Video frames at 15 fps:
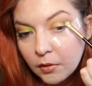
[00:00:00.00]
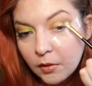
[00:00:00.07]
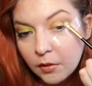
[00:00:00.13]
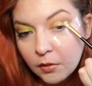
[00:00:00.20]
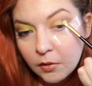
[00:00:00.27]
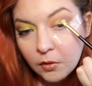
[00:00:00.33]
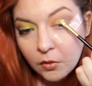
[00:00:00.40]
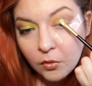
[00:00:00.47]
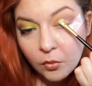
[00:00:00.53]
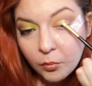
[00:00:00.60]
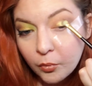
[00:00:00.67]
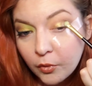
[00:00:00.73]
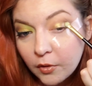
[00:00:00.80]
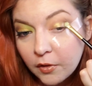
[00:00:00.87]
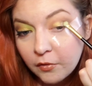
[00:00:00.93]
I can go
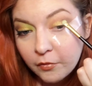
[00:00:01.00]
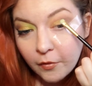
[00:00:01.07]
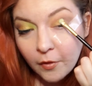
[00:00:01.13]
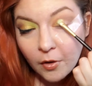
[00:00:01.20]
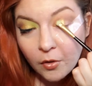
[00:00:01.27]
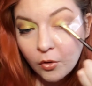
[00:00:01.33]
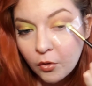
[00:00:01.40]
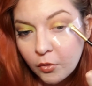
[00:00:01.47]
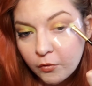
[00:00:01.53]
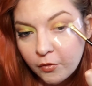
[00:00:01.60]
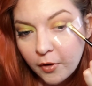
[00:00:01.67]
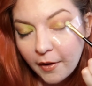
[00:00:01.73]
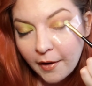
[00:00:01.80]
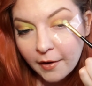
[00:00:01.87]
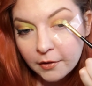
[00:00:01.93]
pretty far
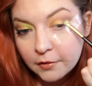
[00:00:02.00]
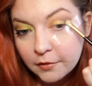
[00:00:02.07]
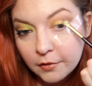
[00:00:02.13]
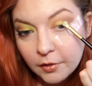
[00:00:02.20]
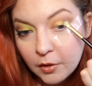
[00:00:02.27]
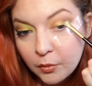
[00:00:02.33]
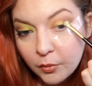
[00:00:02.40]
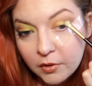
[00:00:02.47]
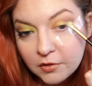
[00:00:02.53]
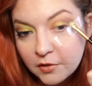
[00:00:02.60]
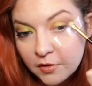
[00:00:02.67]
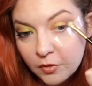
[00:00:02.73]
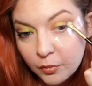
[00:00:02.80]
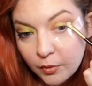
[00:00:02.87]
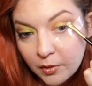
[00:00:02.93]
over actually. We
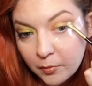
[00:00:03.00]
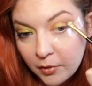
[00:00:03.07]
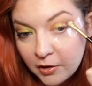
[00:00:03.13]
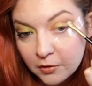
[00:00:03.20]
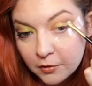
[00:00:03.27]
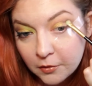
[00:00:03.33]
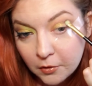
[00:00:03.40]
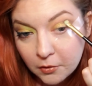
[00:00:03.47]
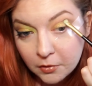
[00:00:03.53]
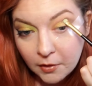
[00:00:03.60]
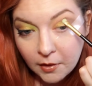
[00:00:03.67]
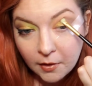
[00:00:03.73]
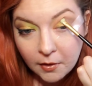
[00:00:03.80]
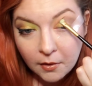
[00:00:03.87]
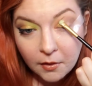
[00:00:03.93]
just want to make sure
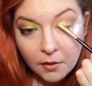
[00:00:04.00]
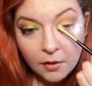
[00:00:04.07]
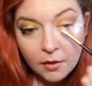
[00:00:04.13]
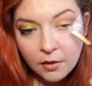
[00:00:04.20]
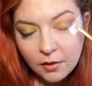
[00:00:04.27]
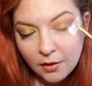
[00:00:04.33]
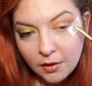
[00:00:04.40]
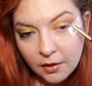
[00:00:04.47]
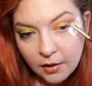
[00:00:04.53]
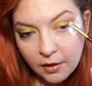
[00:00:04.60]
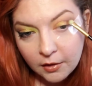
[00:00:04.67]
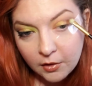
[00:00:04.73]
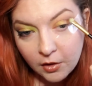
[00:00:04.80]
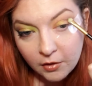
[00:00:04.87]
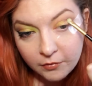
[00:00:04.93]
that
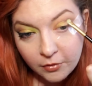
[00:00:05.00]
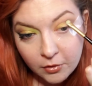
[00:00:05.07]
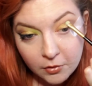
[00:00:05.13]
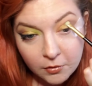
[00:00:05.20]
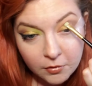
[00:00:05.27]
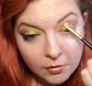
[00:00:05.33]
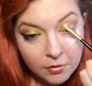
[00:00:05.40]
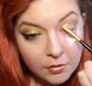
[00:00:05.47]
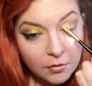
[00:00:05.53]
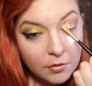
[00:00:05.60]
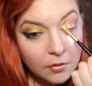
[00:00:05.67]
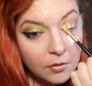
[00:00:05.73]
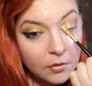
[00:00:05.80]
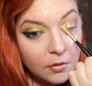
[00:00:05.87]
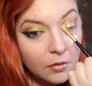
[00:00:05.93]
it covers
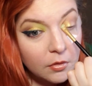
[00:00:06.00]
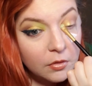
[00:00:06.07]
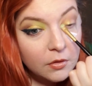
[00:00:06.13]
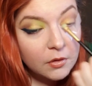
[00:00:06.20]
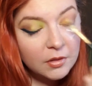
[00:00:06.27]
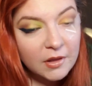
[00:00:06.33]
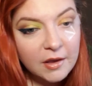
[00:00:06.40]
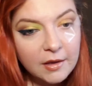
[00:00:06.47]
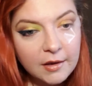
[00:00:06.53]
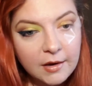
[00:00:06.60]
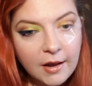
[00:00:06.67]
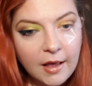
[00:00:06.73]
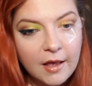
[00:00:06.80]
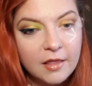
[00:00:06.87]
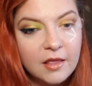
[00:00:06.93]
the
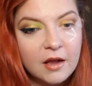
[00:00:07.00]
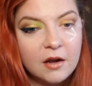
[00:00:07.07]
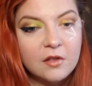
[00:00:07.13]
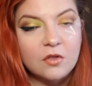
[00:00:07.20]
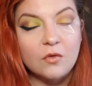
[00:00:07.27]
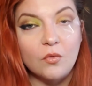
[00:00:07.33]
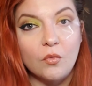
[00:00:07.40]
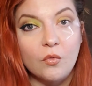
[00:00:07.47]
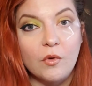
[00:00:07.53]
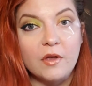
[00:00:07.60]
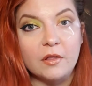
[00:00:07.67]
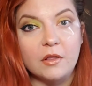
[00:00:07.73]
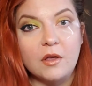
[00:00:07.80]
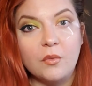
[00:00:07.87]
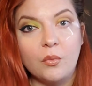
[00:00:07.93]
lid and that it's
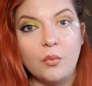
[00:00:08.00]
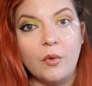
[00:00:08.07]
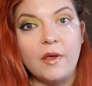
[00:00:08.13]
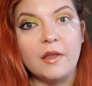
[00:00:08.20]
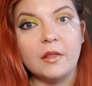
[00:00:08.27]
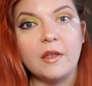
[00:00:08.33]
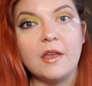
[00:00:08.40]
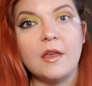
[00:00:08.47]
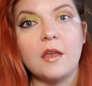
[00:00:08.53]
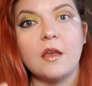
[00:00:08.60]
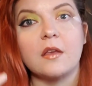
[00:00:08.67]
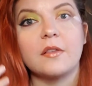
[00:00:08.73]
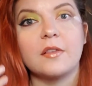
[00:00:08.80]
really